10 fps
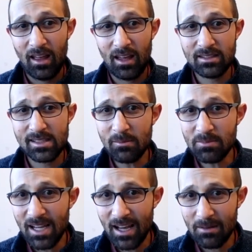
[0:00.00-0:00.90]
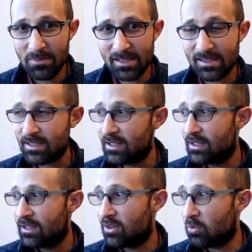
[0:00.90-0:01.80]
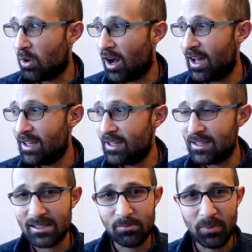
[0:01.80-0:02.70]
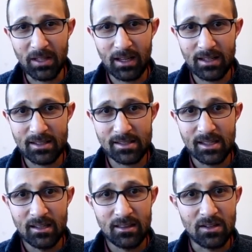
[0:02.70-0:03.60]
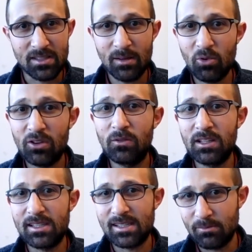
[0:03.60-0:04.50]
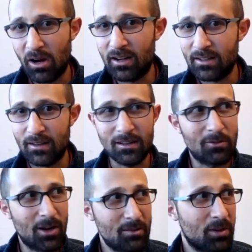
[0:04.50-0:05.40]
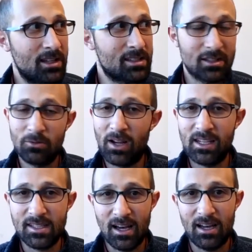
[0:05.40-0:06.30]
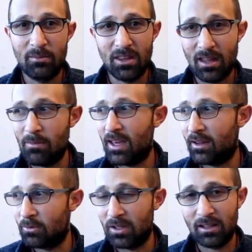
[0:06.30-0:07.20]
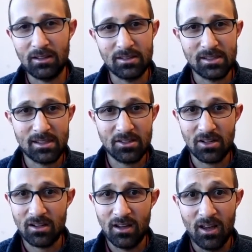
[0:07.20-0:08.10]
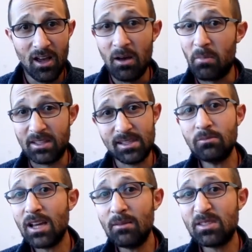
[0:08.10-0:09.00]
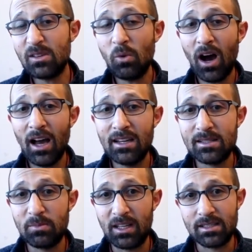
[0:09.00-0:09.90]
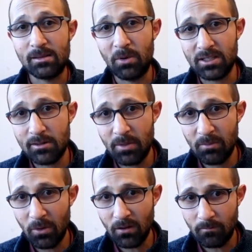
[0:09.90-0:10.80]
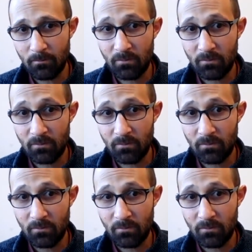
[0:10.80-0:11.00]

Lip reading: And sometimes the why is because there's someone really smart in the right place at the right time and they make a really good decision. But sometimes the why is because a bunch of people